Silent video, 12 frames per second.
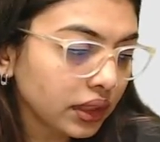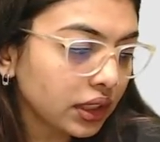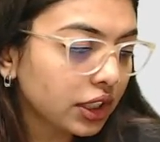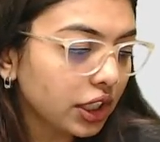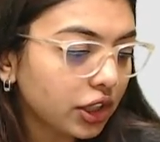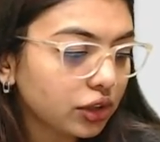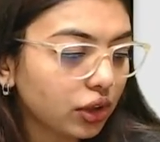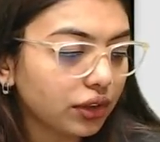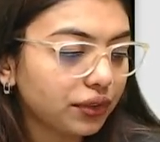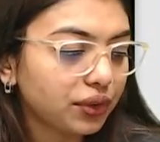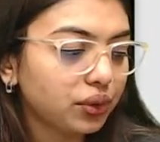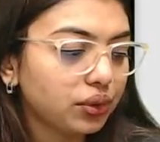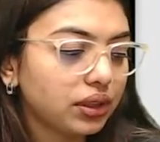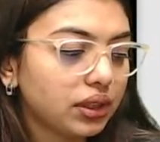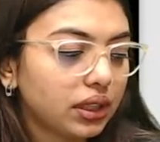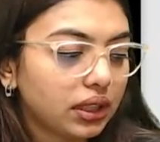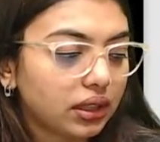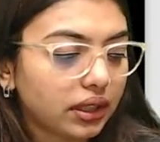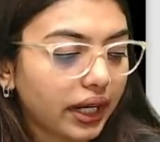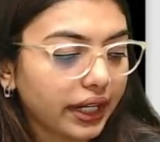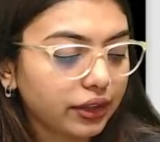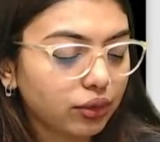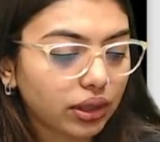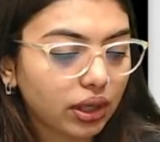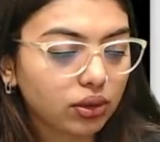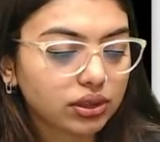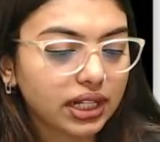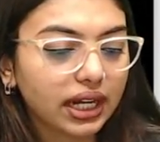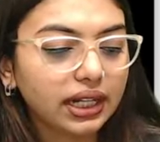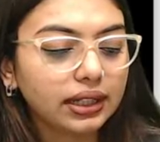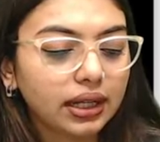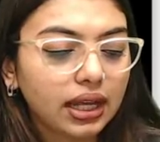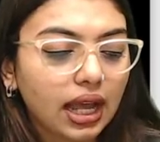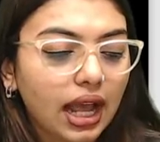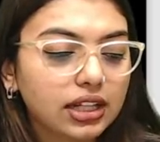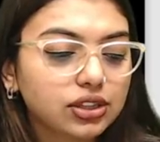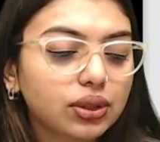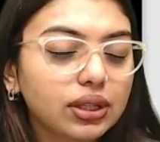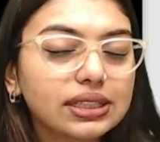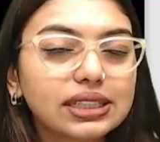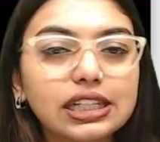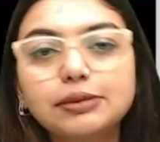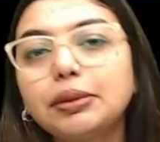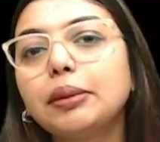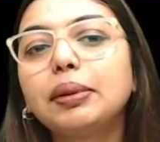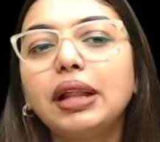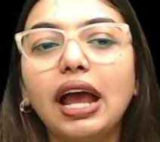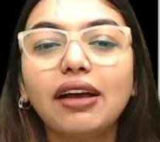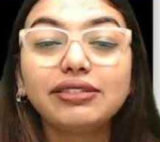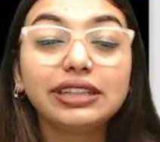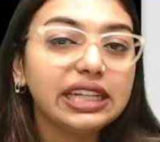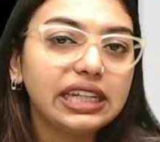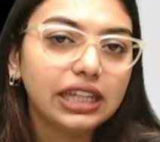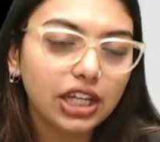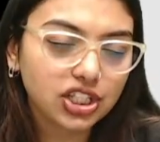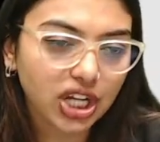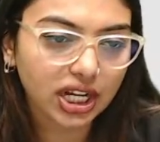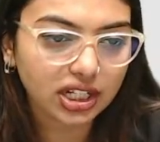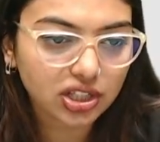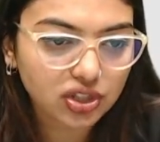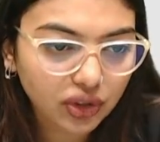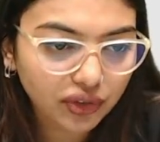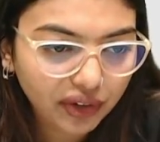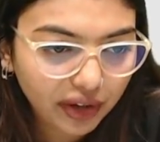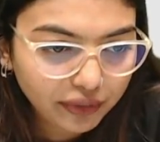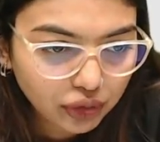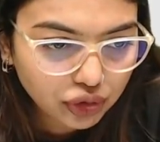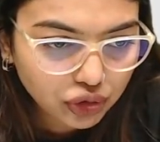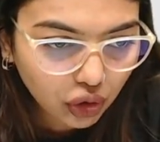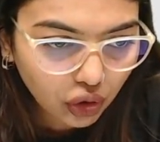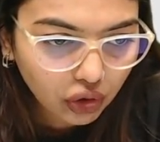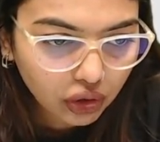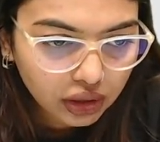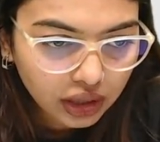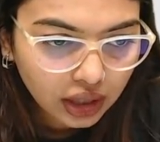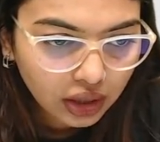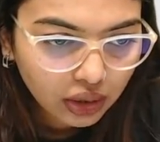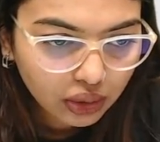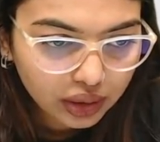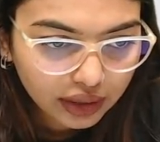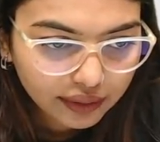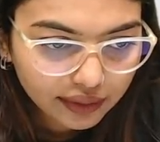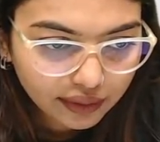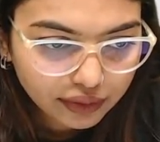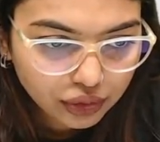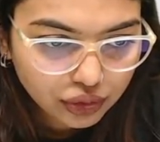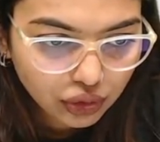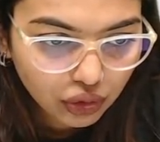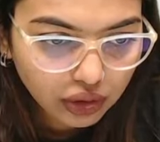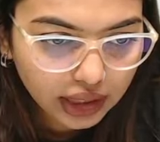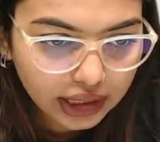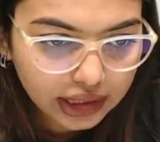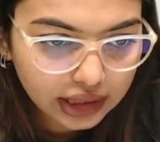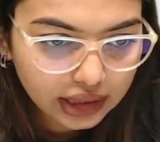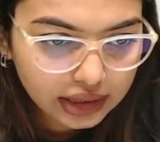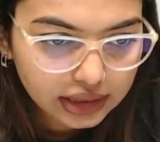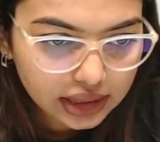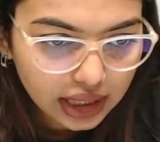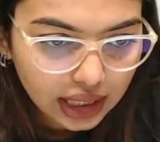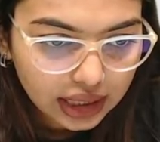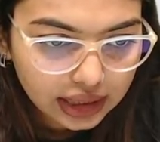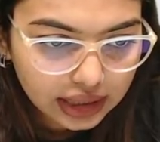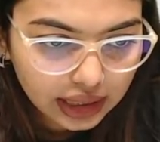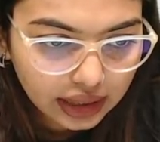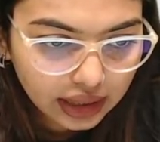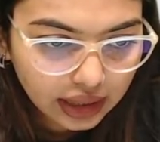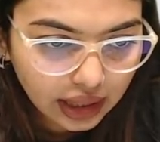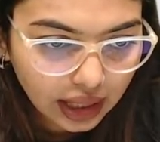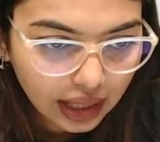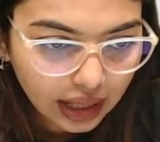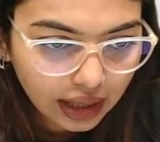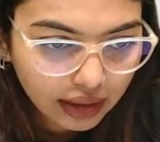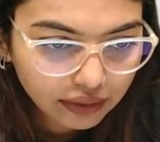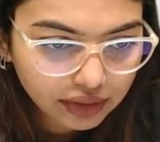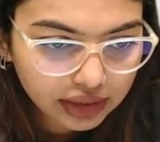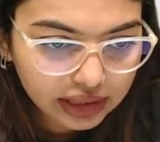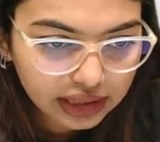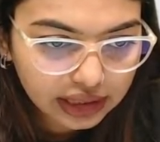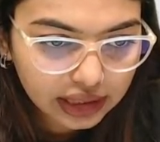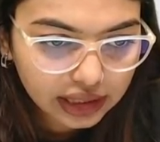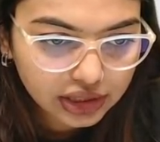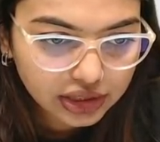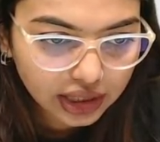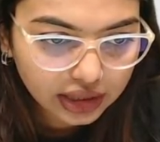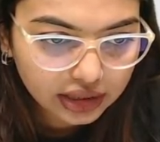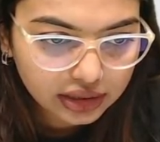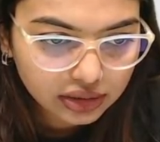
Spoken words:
Clear to all of you, right? No doubts, right? And students, these people have leaky channels. So if I have to draw, okay, if I have to draw like this, they have leaky channels.